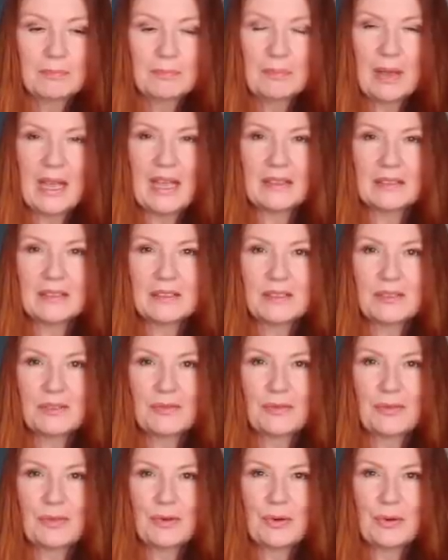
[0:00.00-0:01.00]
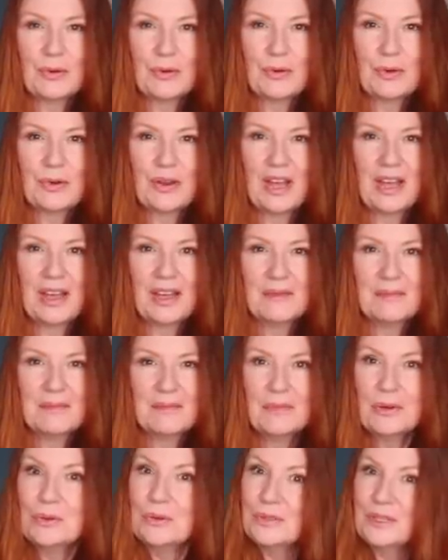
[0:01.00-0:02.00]
patterns for
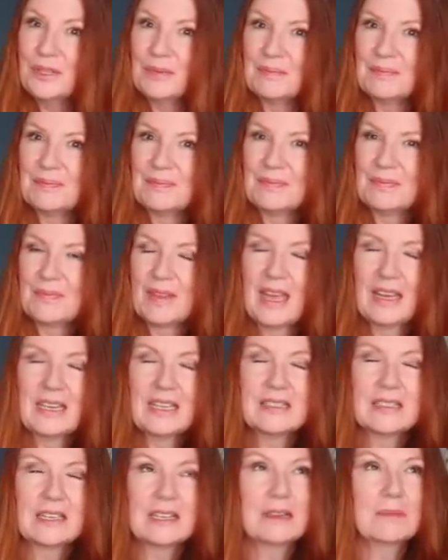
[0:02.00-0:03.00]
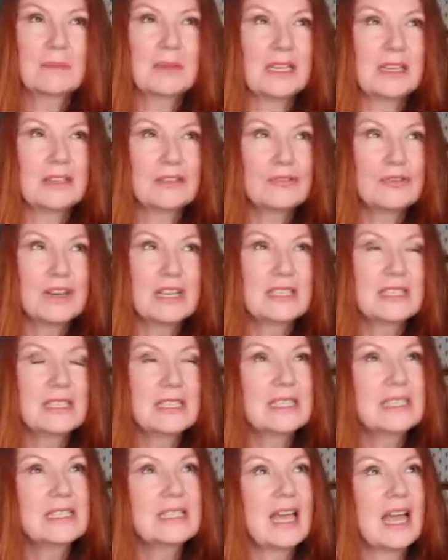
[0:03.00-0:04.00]
autumn, and it's going to be
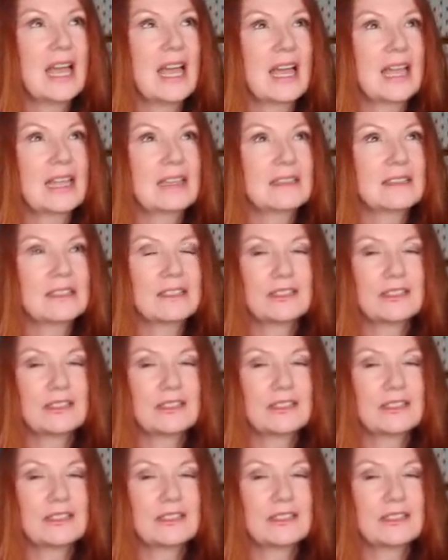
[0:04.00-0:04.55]
dresses and